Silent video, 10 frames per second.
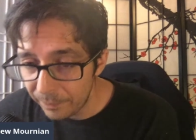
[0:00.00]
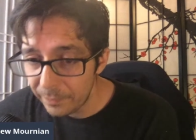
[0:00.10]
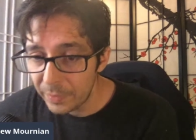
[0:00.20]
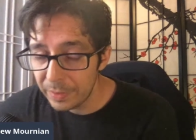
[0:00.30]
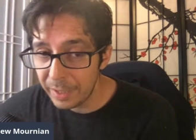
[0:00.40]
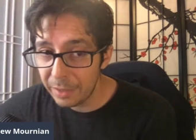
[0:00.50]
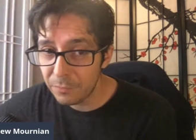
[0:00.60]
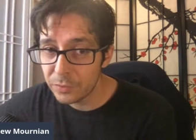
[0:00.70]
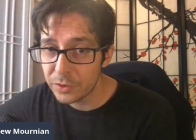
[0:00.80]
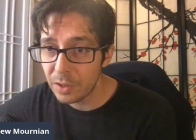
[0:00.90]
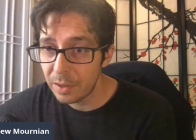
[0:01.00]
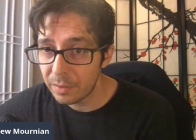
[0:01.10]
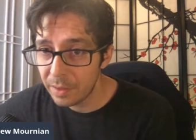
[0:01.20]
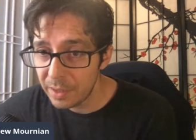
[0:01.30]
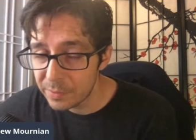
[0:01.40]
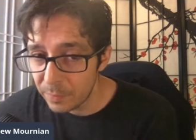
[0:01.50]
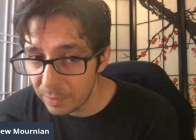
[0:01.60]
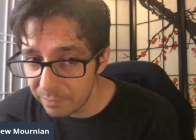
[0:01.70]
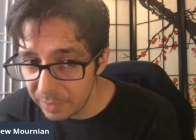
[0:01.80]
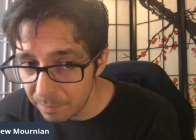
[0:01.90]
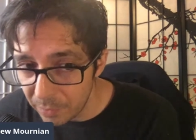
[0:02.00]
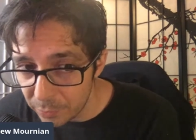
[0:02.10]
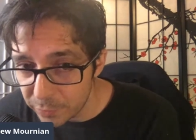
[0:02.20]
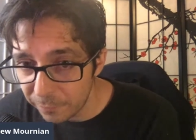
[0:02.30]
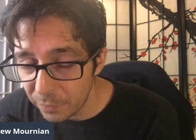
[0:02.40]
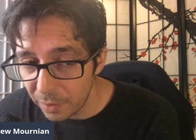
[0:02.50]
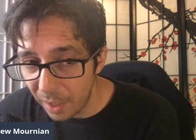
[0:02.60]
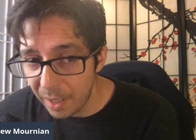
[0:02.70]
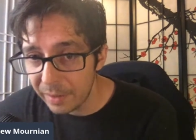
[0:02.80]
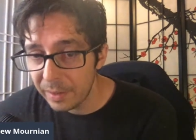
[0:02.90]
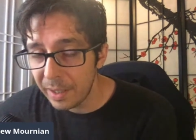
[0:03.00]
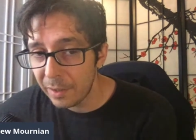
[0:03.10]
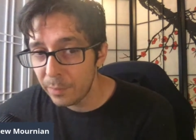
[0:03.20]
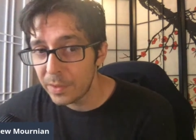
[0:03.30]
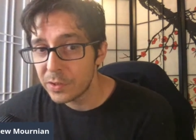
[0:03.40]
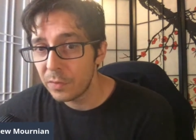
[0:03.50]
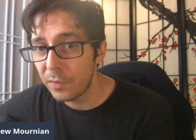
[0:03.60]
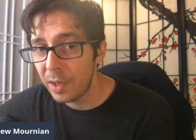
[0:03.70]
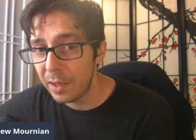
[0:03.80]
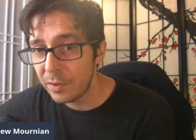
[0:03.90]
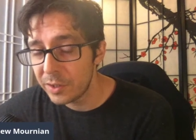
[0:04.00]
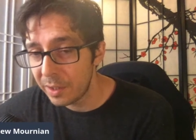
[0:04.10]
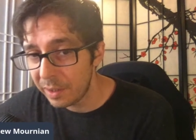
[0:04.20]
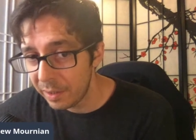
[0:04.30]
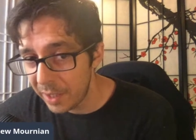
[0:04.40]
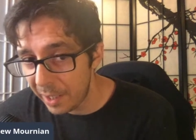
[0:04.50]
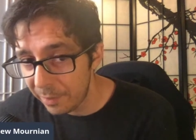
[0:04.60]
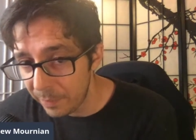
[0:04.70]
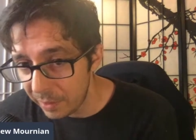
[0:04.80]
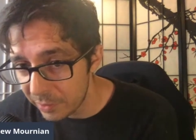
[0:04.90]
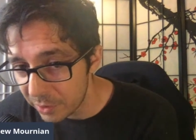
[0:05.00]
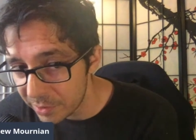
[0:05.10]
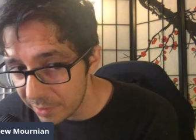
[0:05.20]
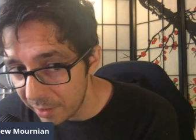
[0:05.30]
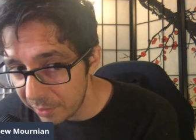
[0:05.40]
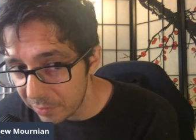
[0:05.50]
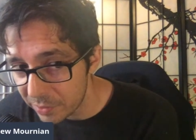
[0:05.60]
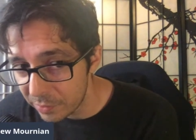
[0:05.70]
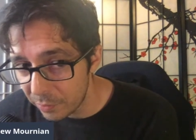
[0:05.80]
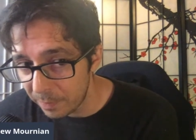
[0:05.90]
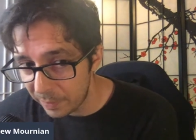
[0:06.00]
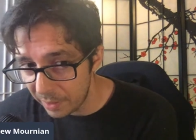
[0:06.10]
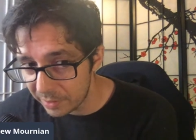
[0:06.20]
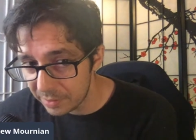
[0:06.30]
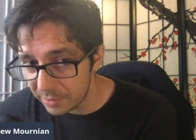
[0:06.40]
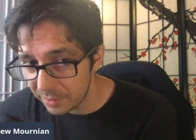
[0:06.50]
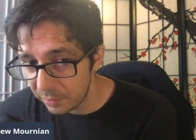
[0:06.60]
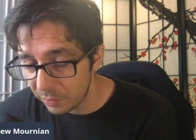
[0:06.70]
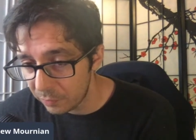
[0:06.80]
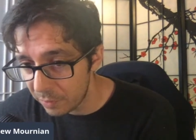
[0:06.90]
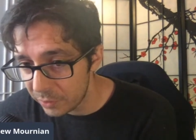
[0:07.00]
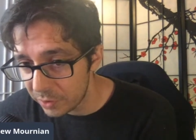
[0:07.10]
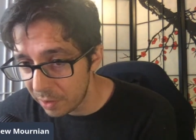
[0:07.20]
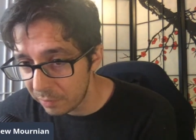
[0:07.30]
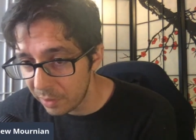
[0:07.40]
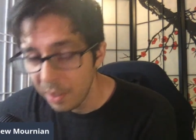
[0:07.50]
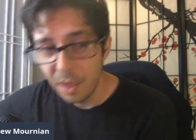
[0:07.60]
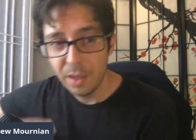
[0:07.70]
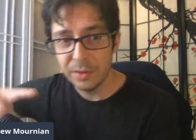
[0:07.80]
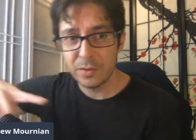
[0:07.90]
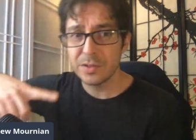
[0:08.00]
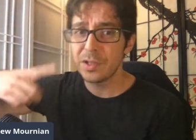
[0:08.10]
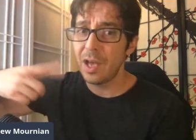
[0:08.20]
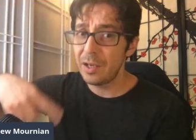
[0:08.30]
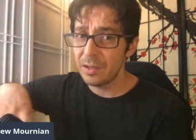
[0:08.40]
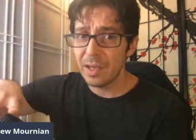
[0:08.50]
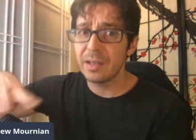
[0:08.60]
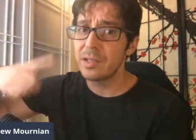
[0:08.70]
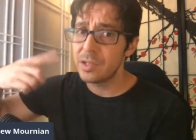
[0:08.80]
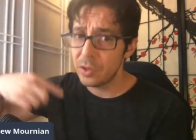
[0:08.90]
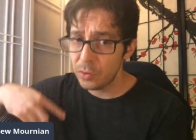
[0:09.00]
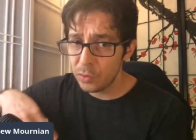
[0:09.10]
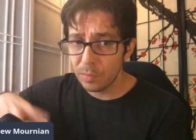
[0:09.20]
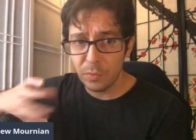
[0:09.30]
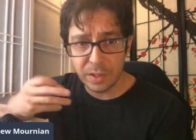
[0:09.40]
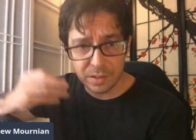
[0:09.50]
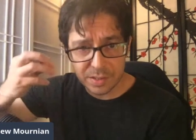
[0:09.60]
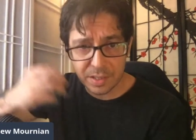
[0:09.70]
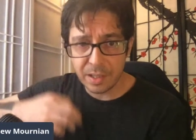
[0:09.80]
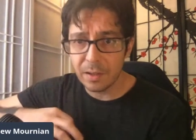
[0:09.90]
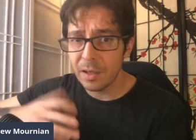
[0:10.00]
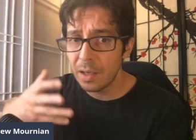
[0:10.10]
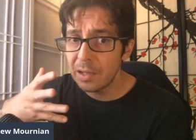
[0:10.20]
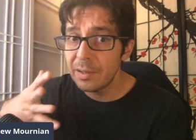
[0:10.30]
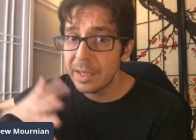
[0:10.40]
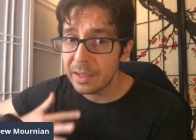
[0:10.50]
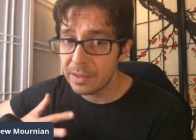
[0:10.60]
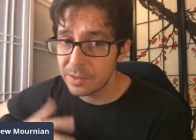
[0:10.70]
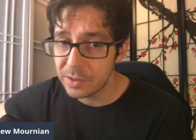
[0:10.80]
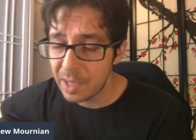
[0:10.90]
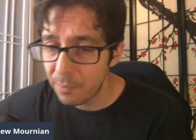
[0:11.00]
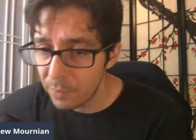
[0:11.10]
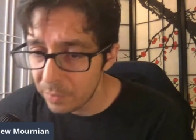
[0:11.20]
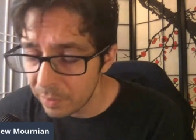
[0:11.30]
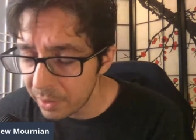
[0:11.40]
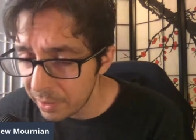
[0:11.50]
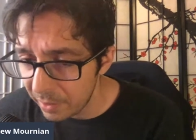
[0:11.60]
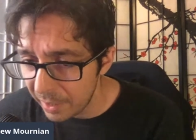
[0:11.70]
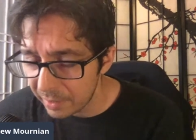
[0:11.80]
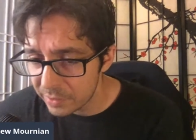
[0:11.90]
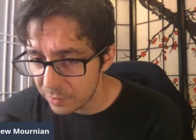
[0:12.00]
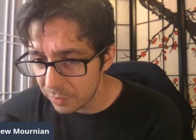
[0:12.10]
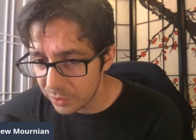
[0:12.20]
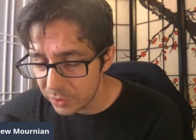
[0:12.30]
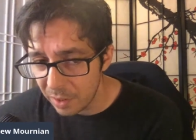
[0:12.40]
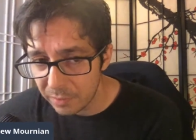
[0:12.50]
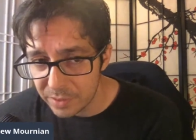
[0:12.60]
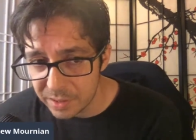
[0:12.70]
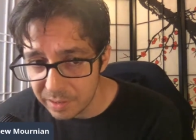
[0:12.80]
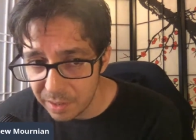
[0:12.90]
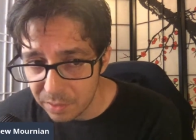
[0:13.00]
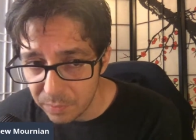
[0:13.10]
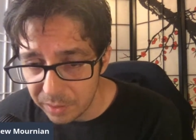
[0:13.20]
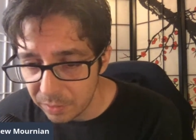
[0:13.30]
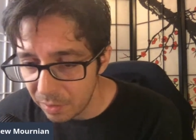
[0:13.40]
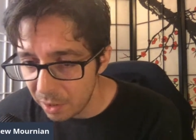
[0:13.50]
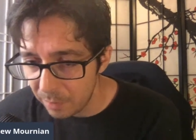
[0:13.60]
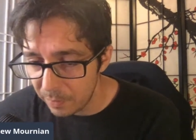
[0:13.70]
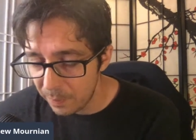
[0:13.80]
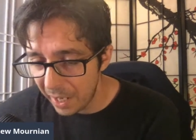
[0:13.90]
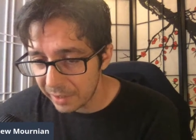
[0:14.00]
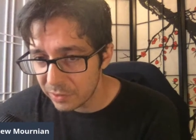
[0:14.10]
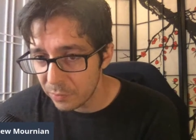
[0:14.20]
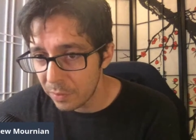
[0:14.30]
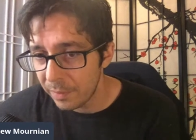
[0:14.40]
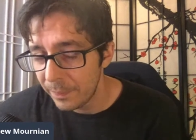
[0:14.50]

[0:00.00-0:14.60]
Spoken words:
the navel chakra. It's one of the most forgotten elements of our energetic anatomy. And just like your solar plexus and your throat chakra, there's kind of like a tube. We could say a linkage that will connect certain chakras together. We could call them a back door.